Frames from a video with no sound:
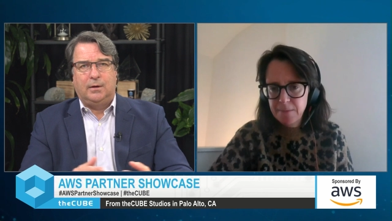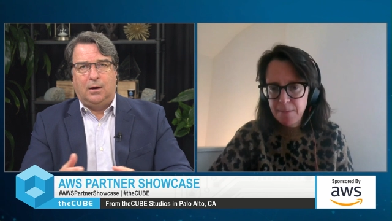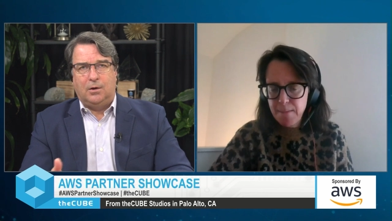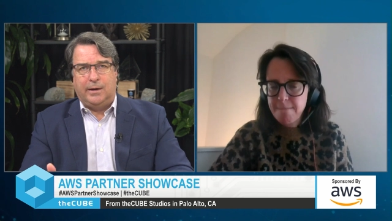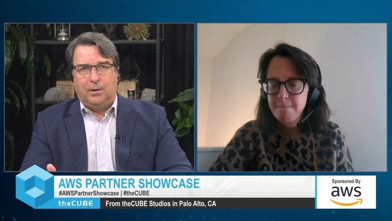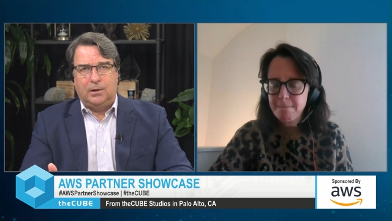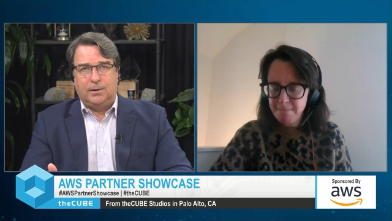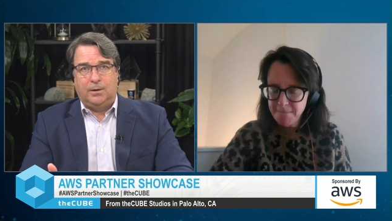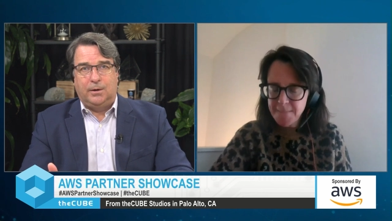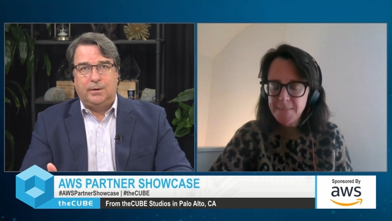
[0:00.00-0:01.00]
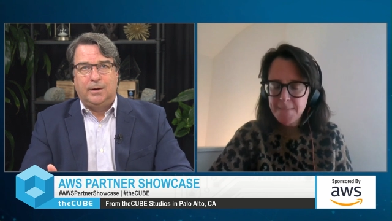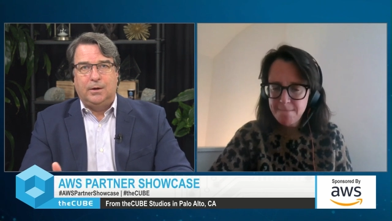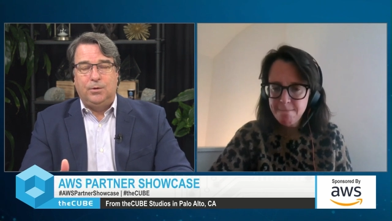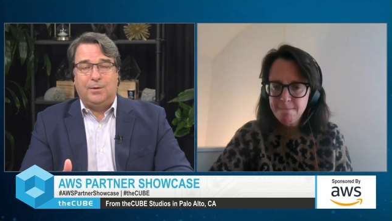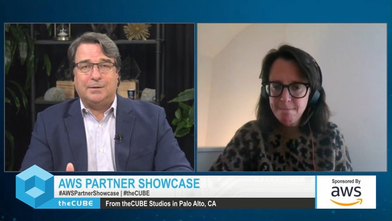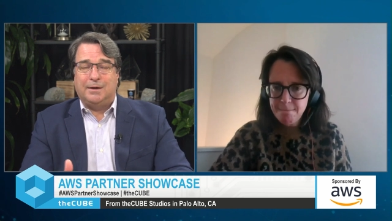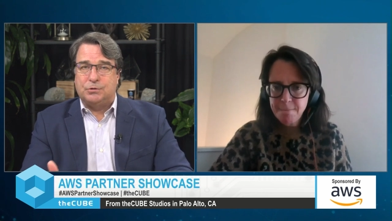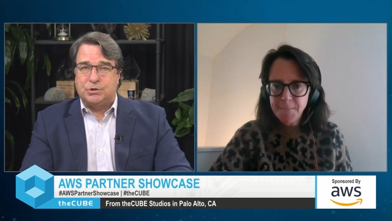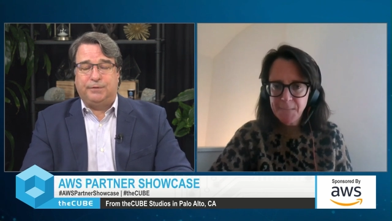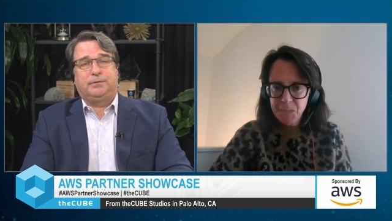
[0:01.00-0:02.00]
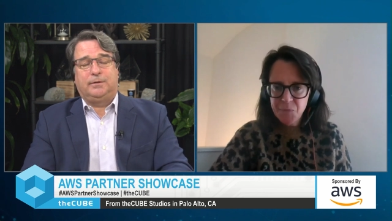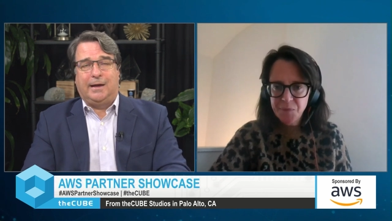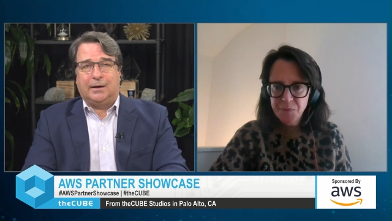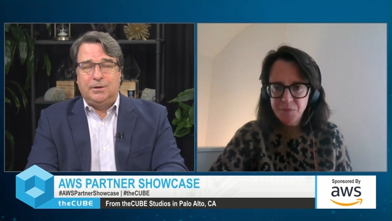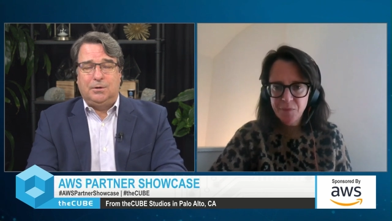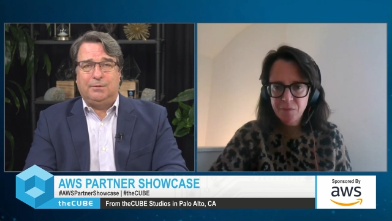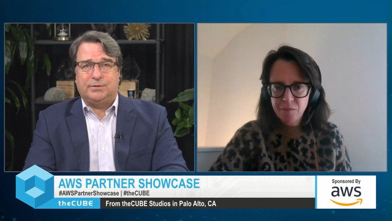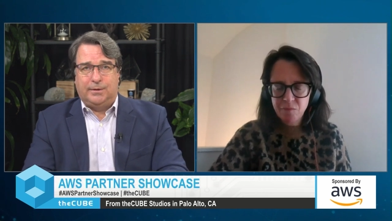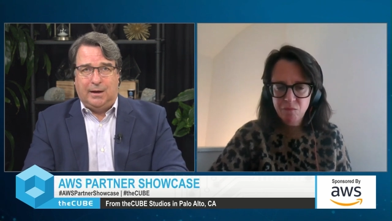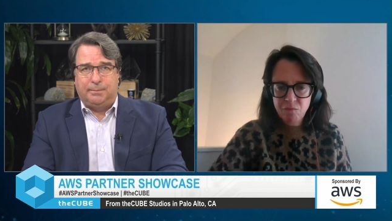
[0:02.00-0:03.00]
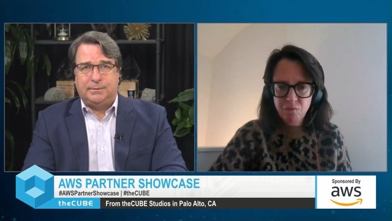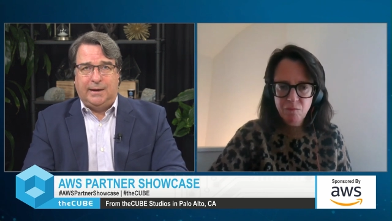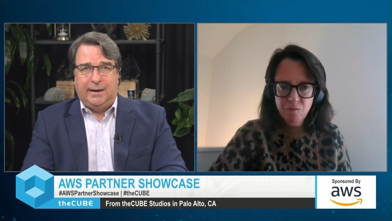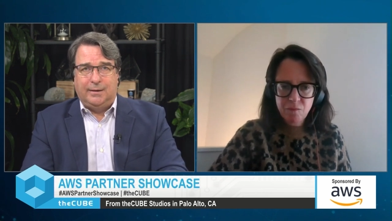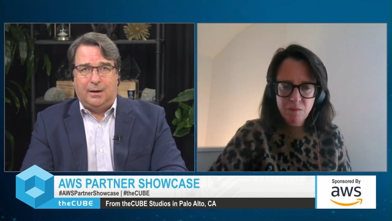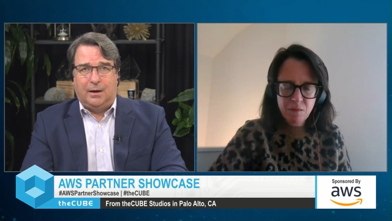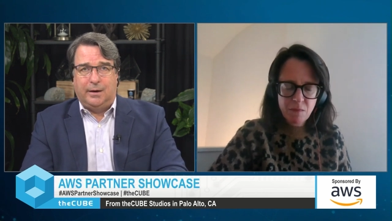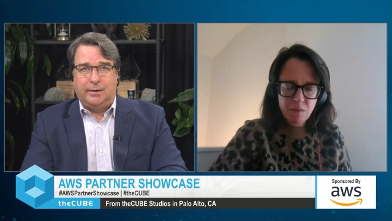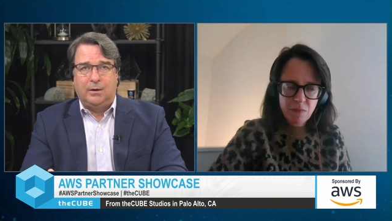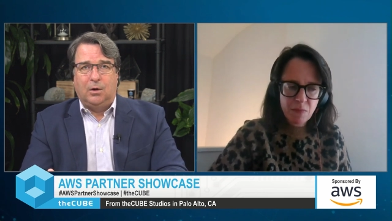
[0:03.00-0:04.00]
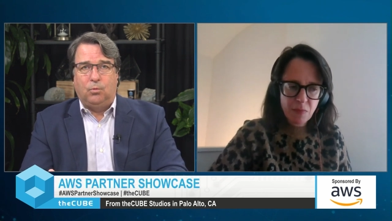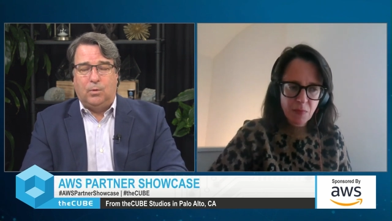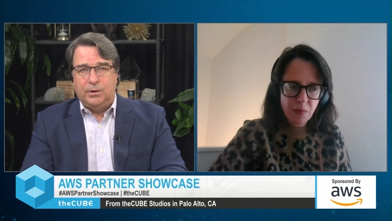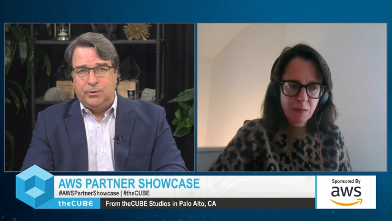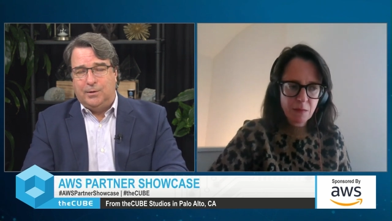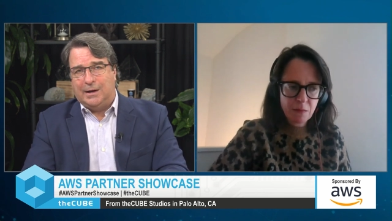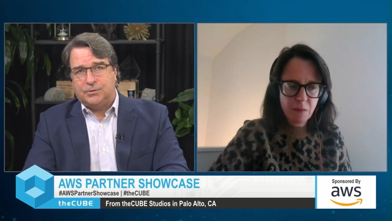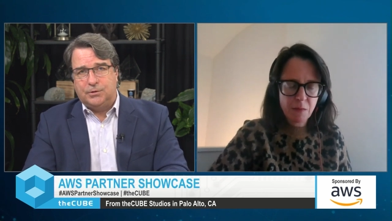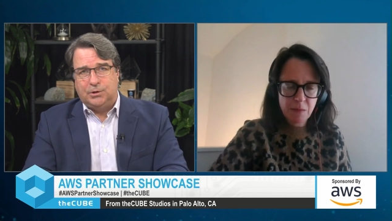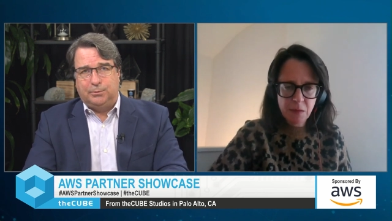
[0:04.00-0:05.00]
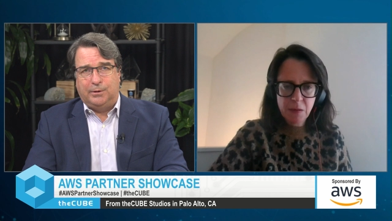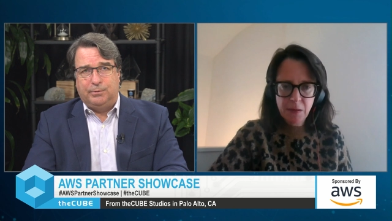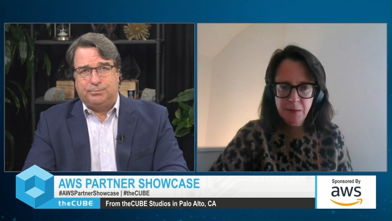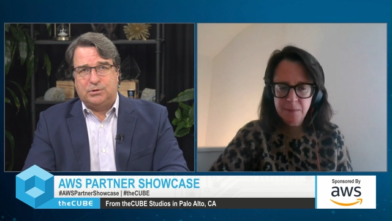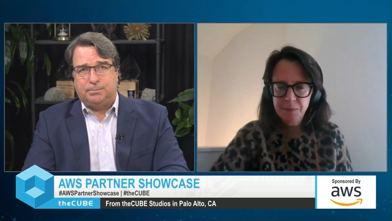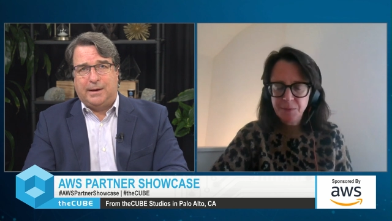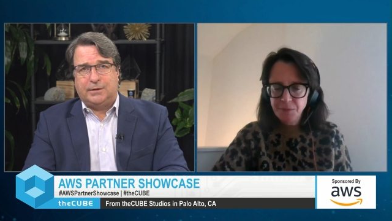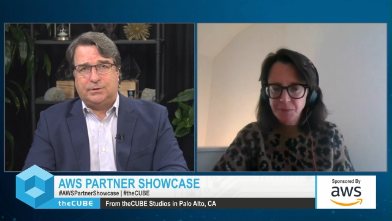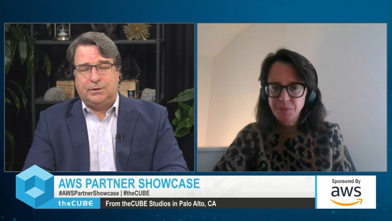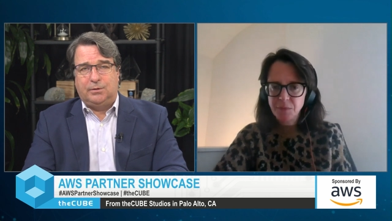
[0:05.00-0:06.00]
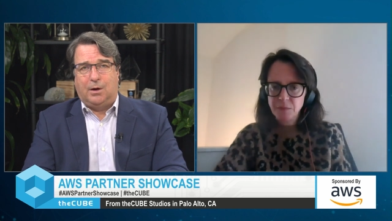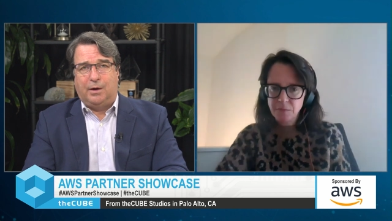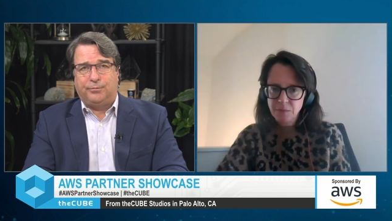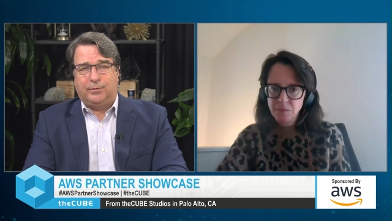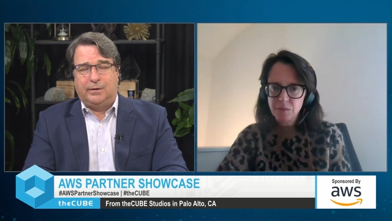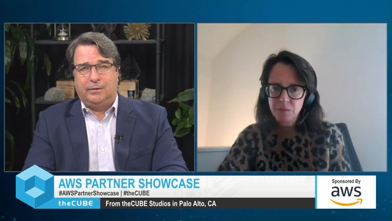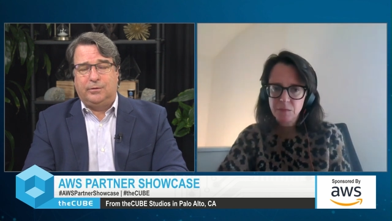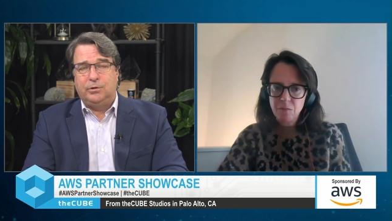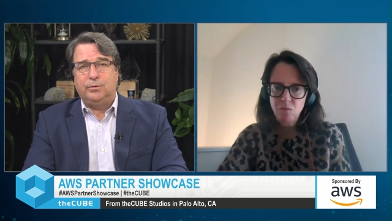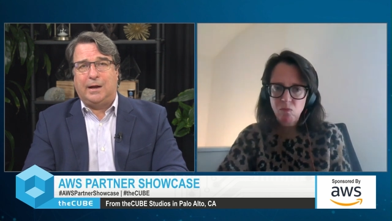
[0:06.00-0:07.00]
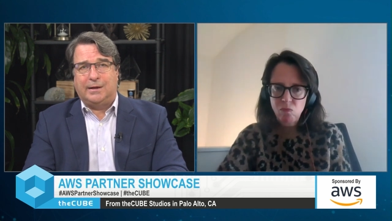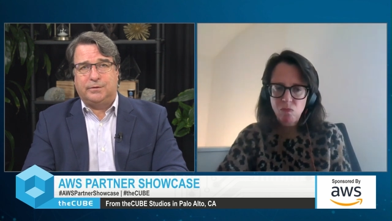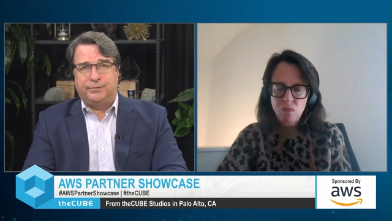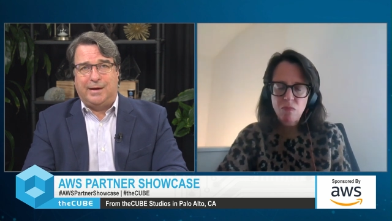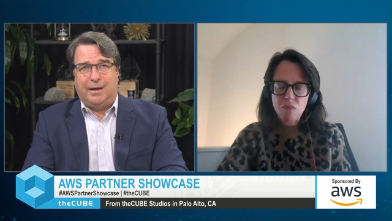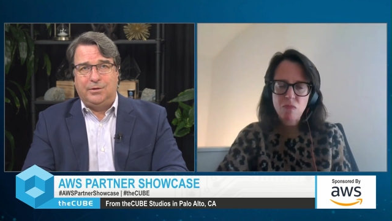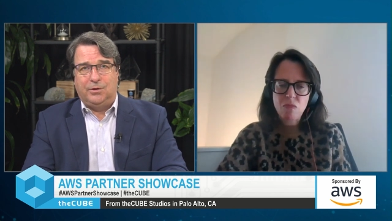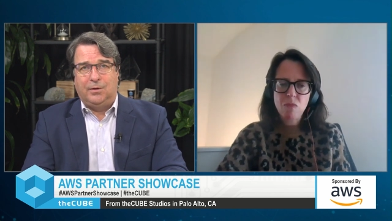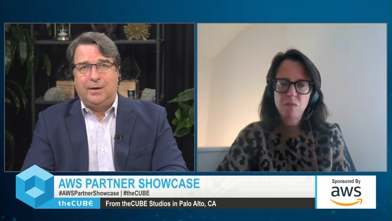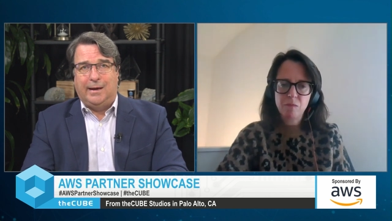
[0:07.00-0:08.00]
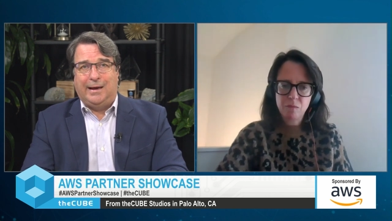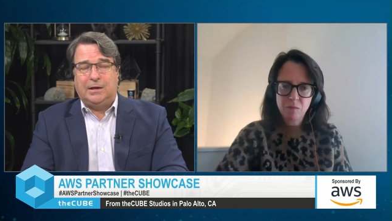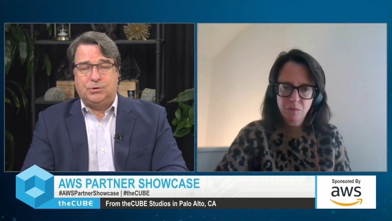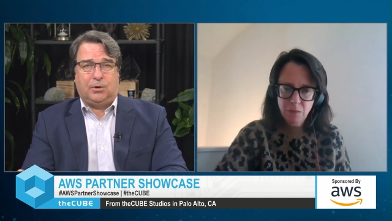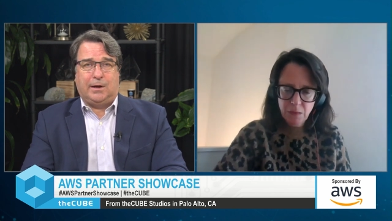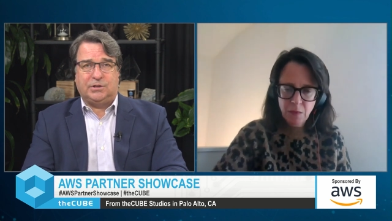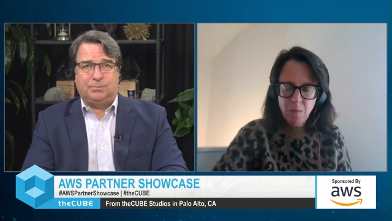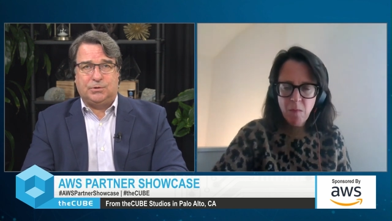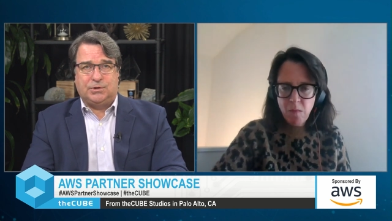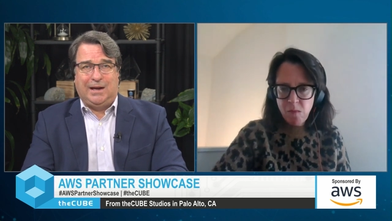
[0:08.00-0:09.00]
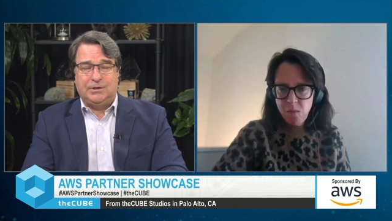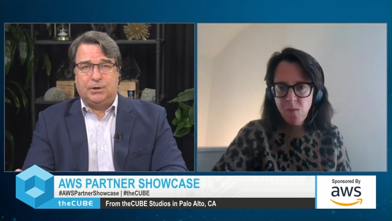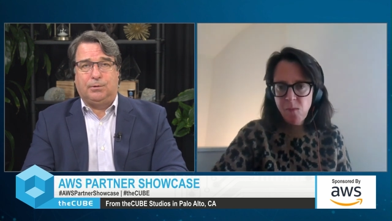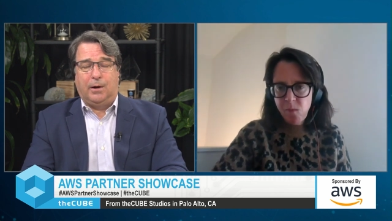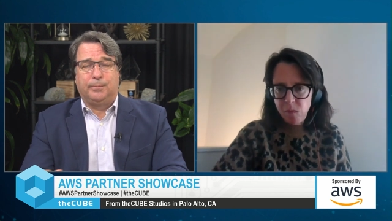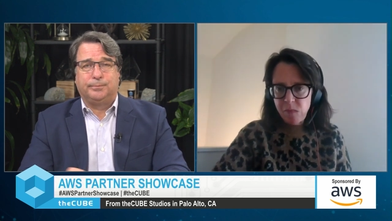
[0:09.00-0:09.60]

Speaker 1: okay, all mm -hmm. good. You guys have shifted that. Can you give us an update on what you guys are doing with respect to offering new kinds of value as your customers change and grow?